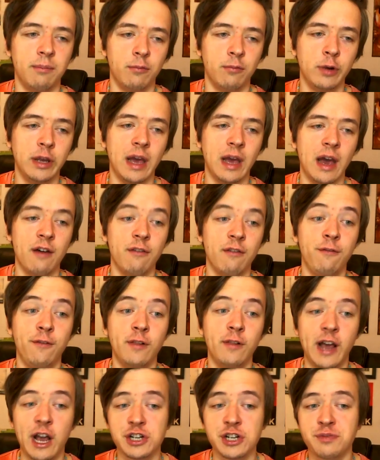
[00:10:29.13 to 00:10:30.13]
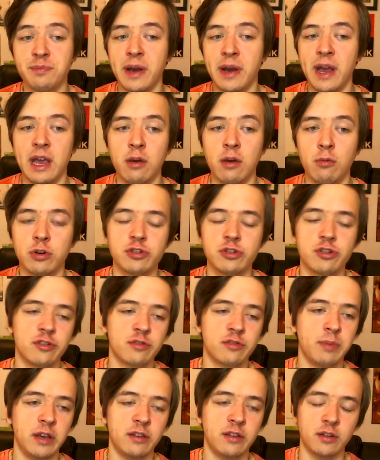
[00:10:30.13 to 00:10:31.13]
We have Flashbang, which
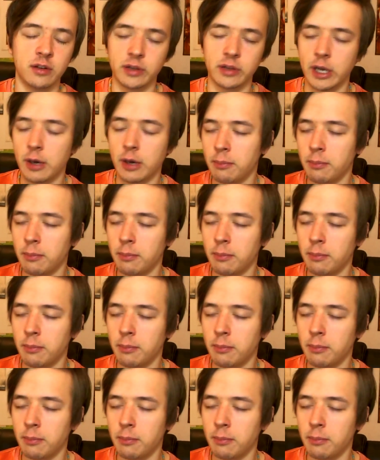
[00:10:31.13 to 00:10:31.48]
is basically